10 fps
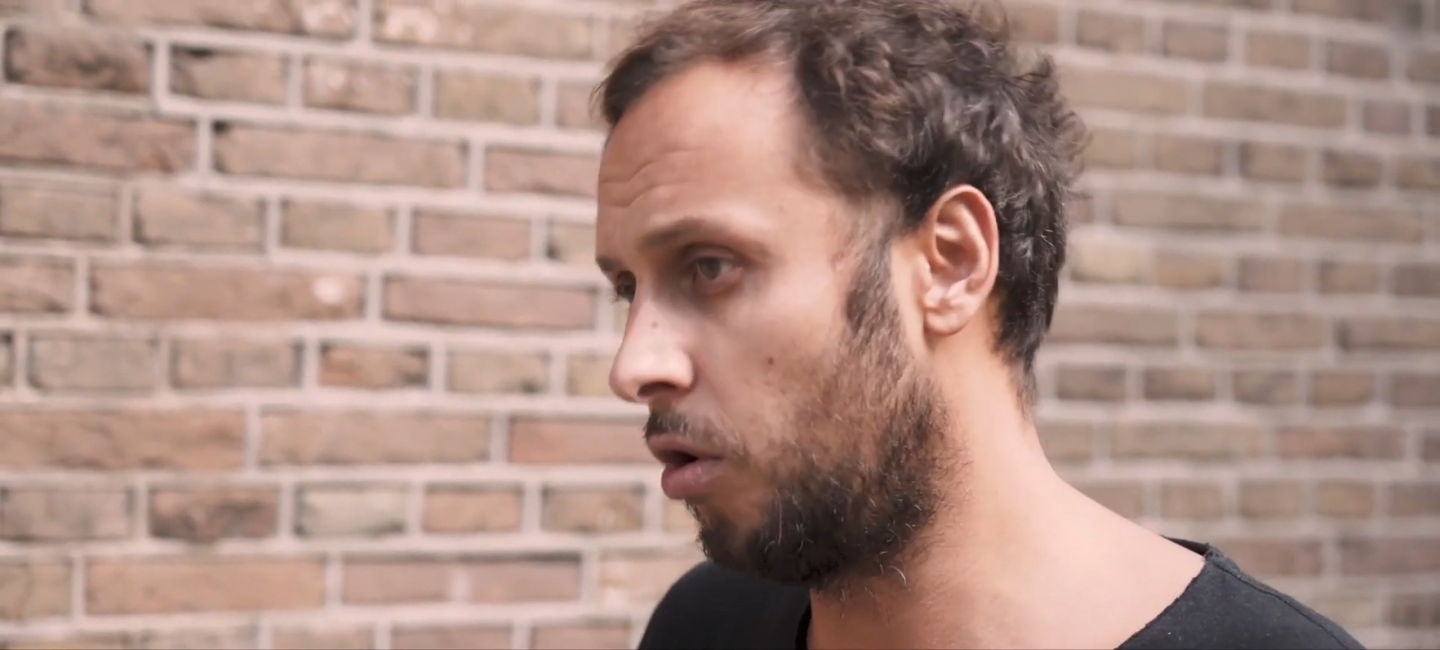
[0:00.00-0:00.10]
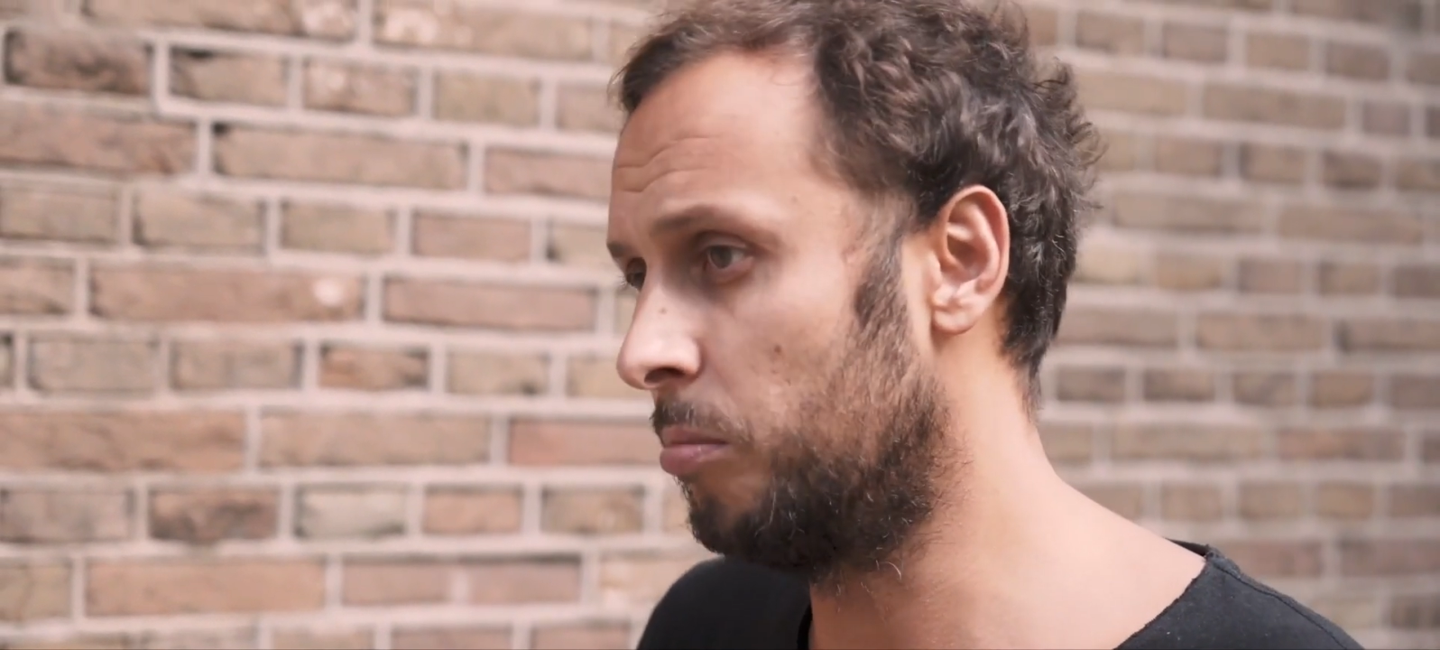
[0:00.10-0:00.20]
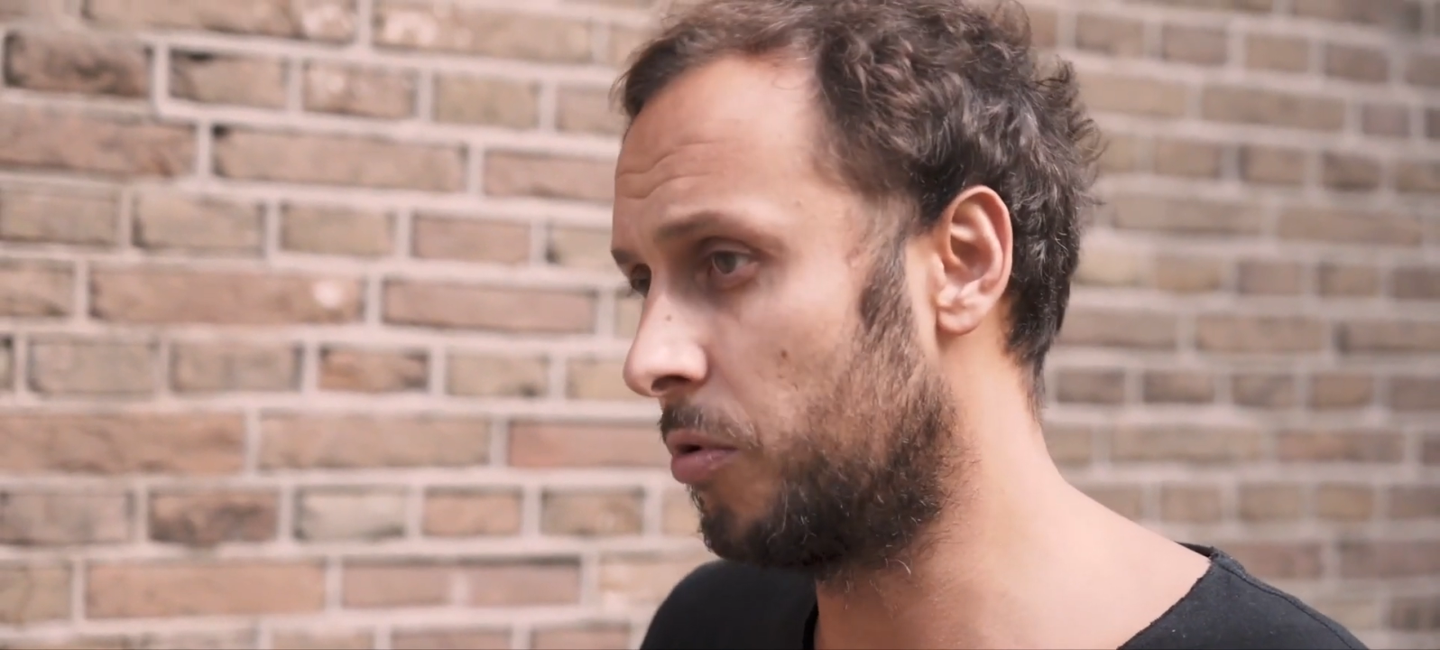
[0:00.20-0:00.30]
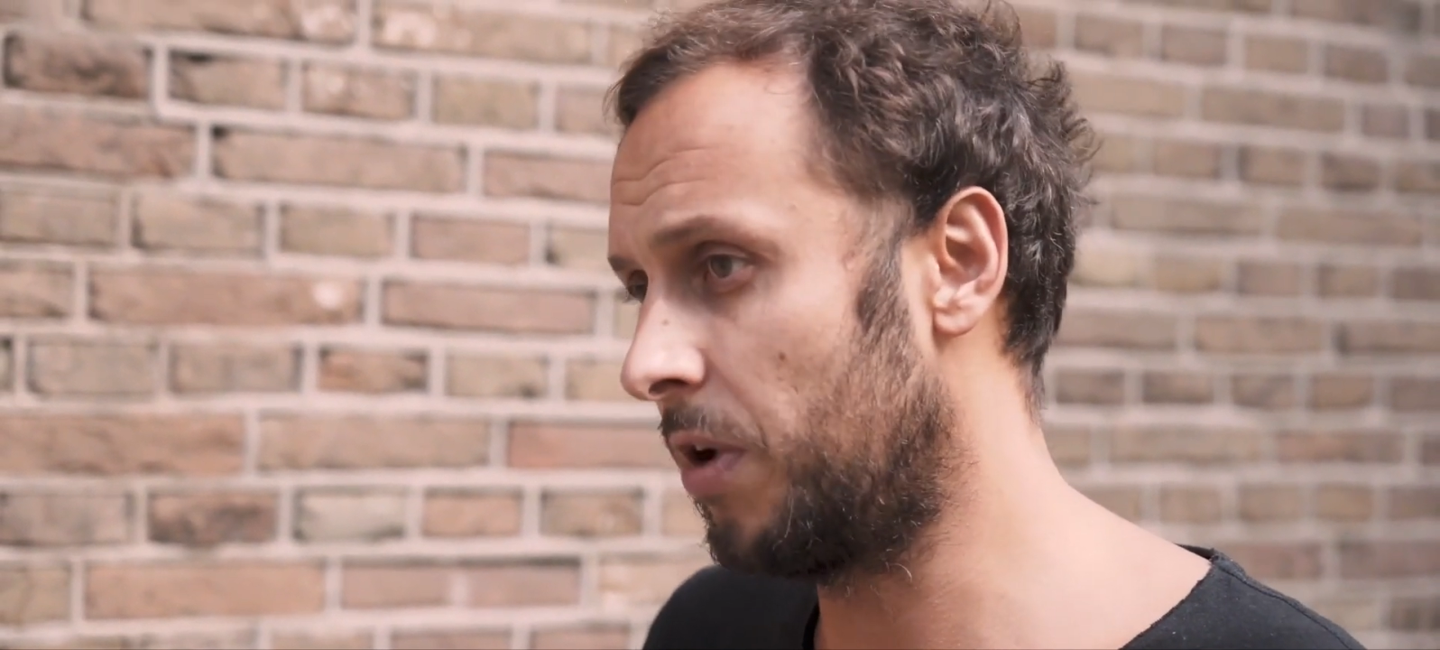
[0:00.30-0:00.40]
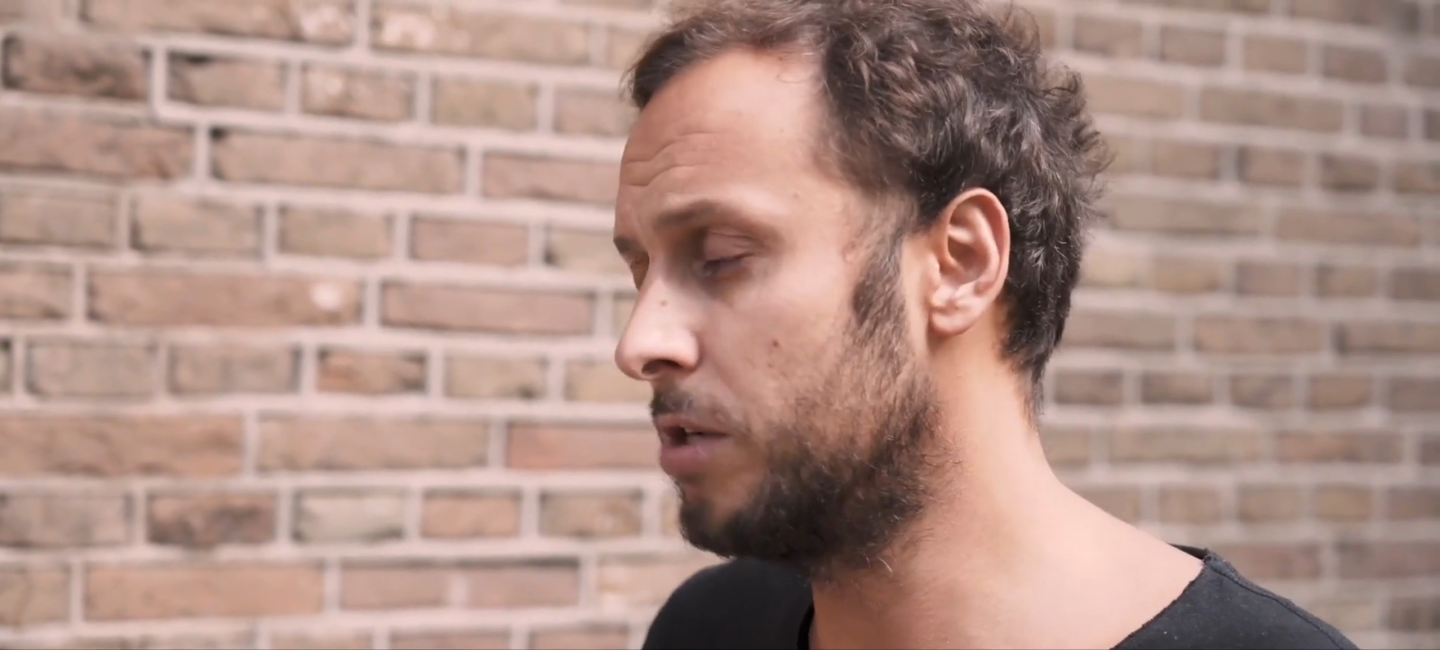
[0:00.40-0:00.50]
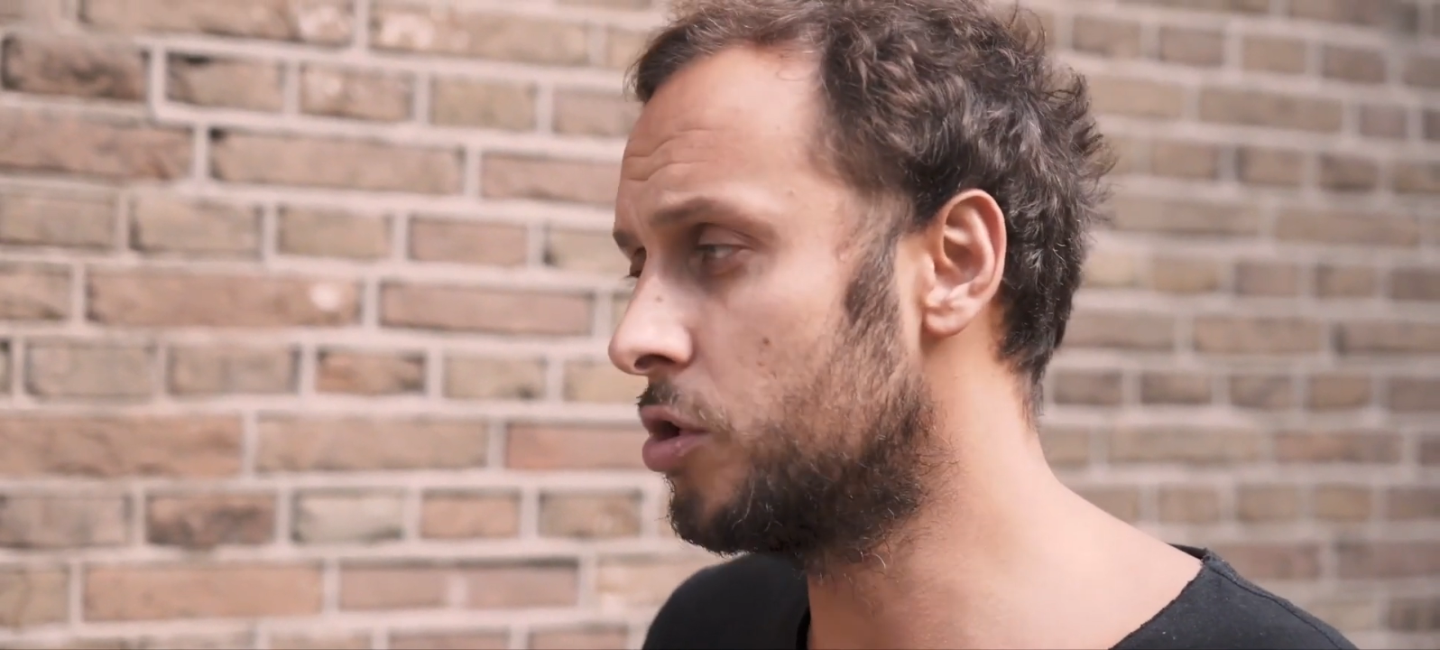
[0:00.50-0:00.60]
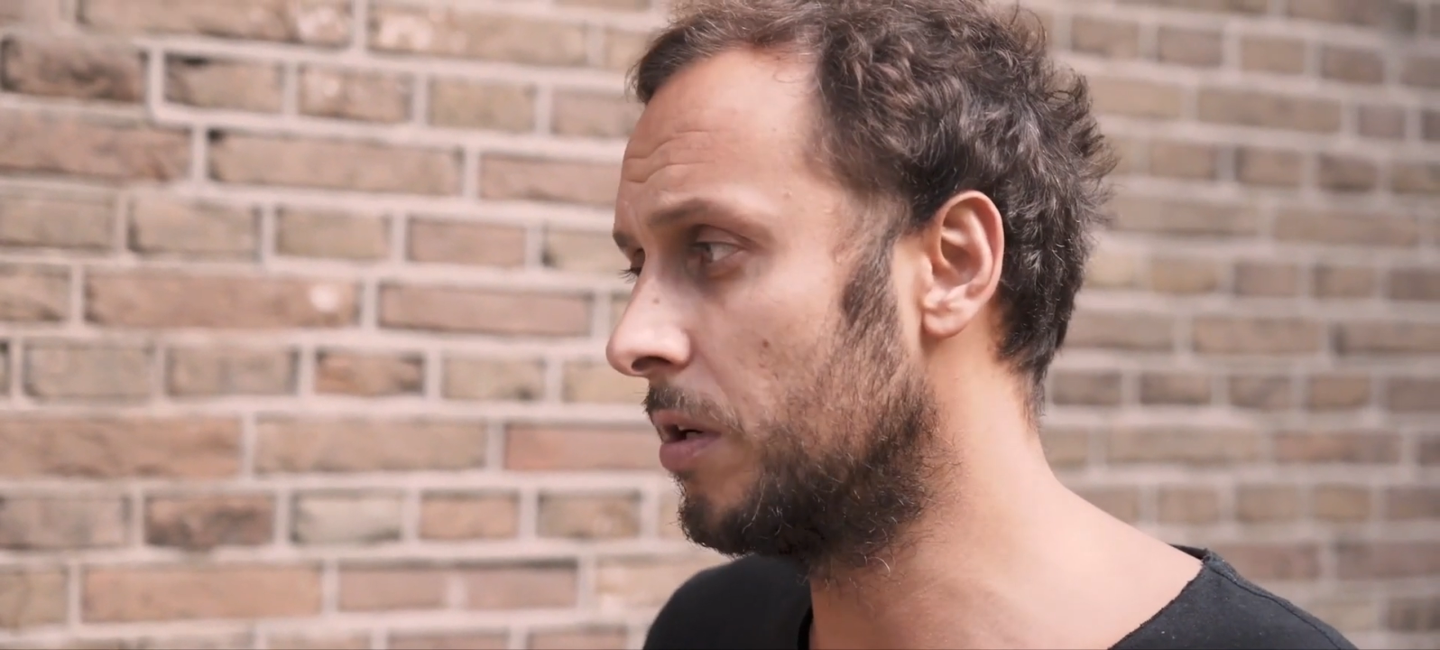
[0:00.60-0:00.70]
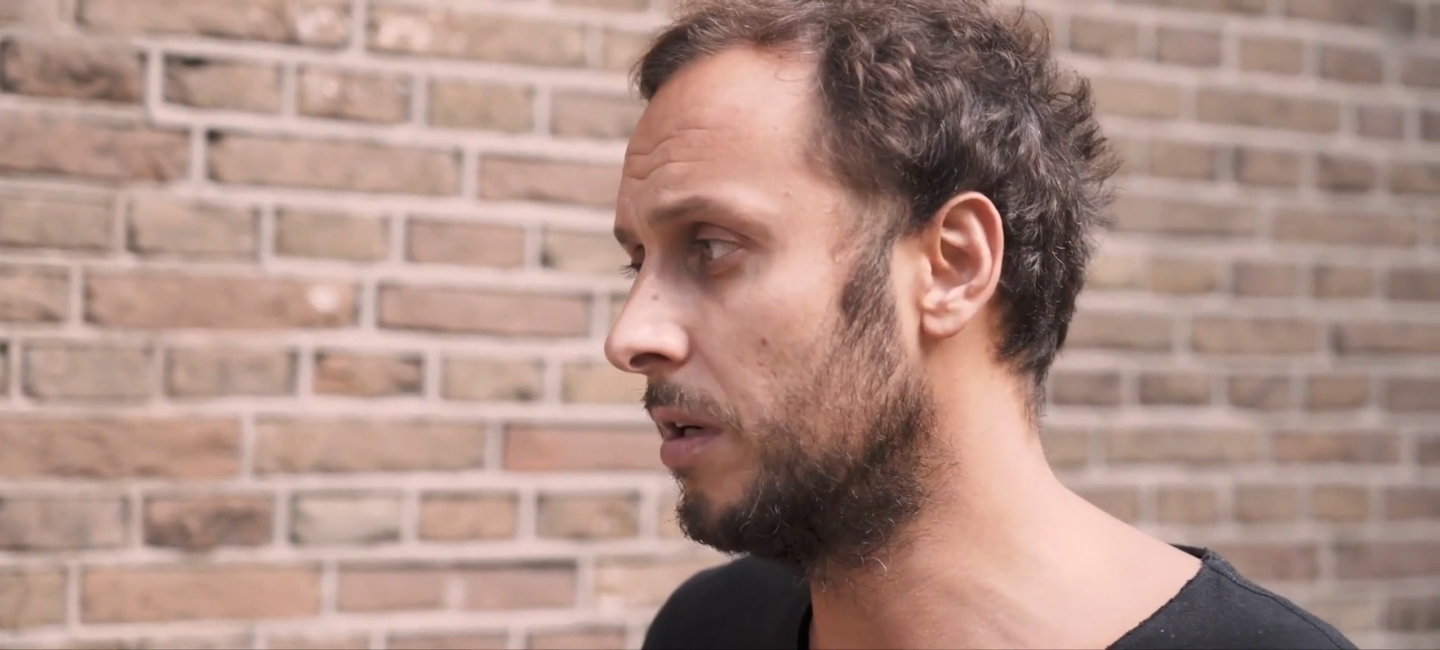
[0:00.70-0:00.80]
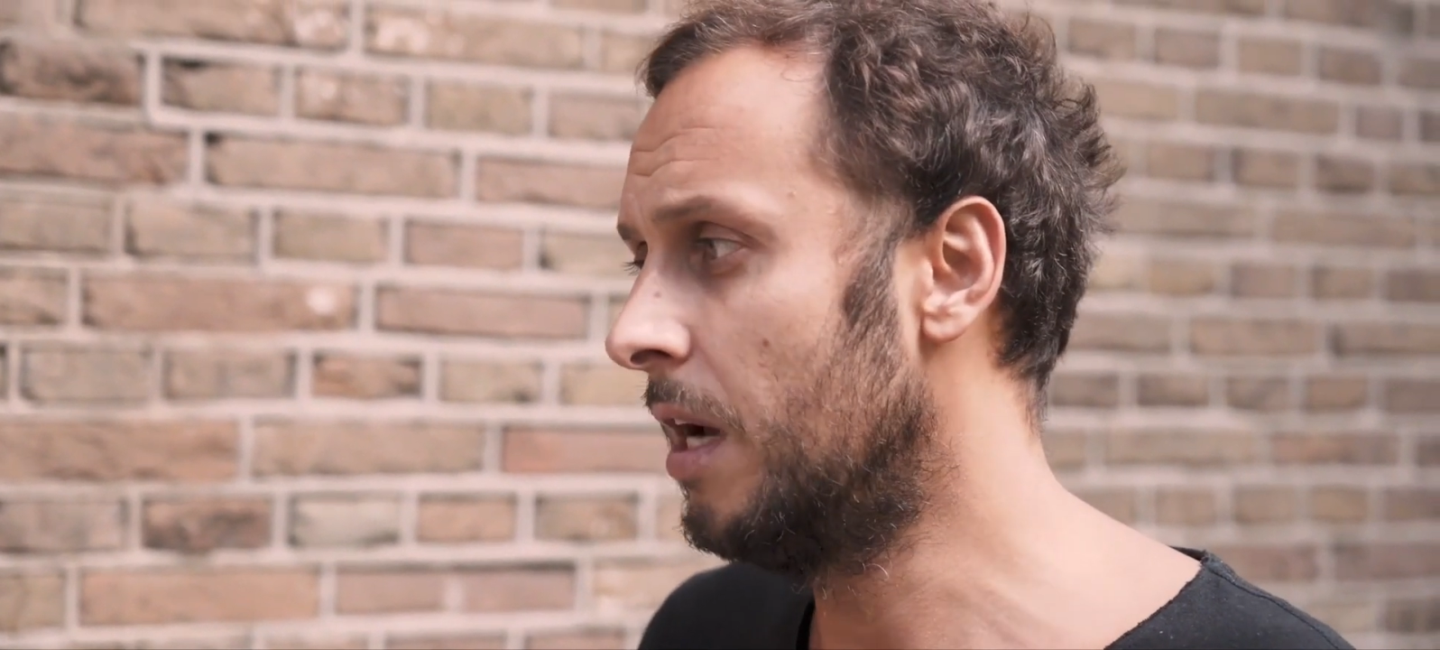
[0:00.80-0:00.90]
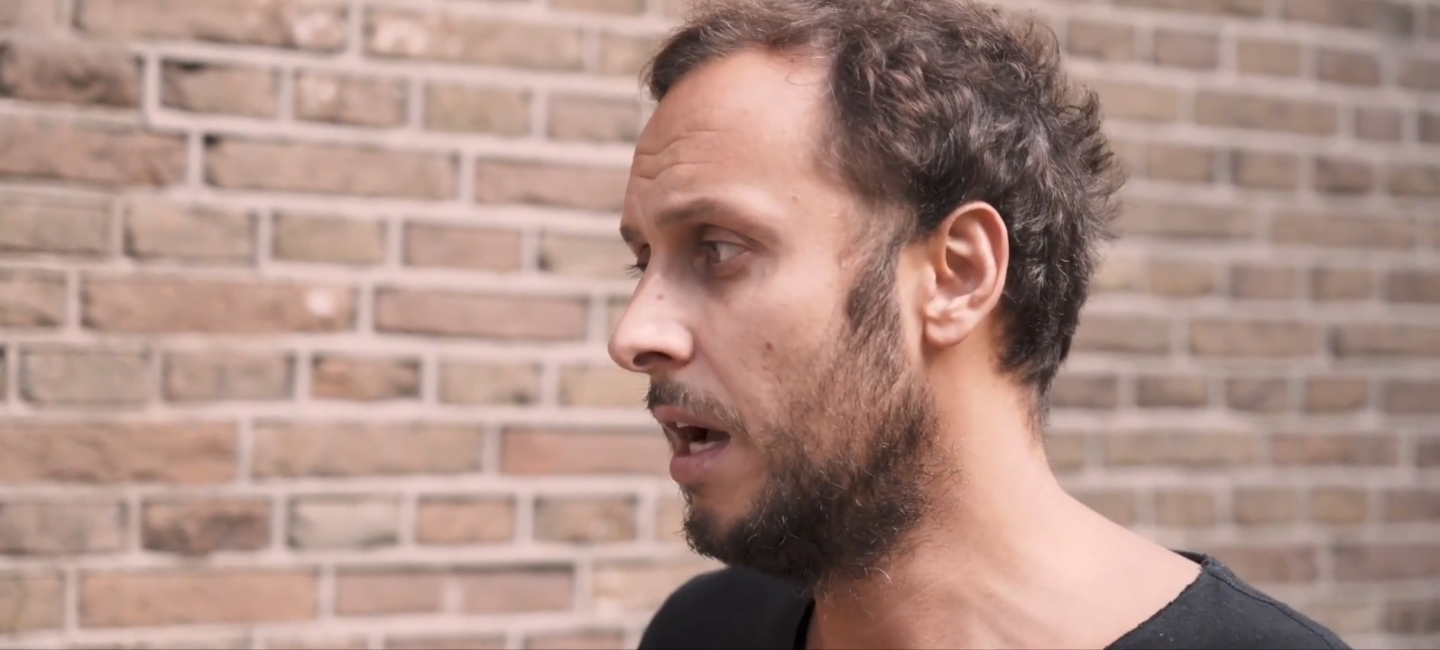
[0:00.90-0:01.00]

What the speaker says: cooperation.